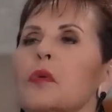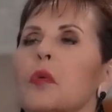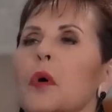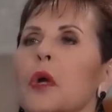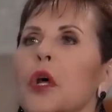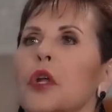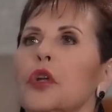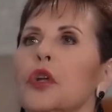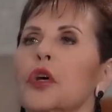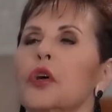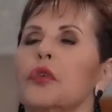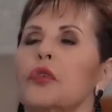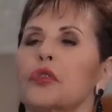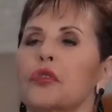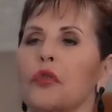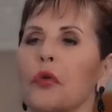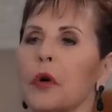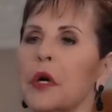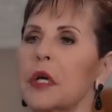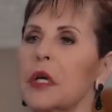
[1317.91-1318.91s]
when a new
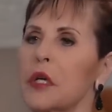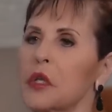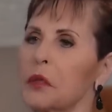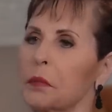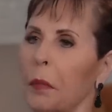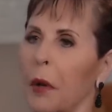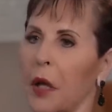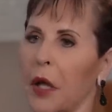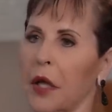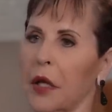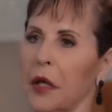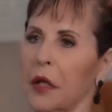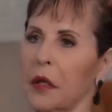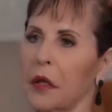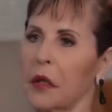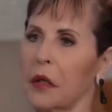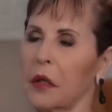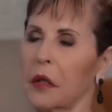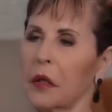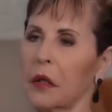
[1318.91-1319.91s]
tree is
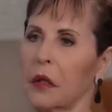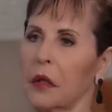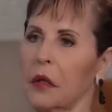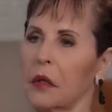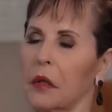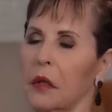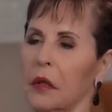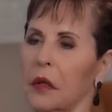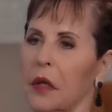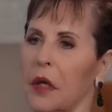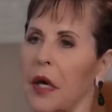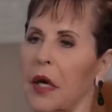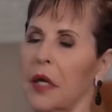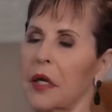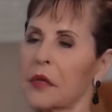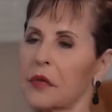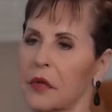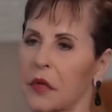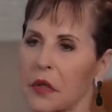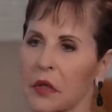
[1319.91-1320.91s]
planted,
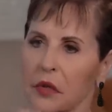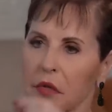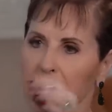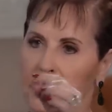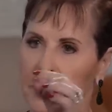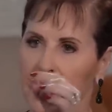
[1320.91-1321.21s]
and it's a little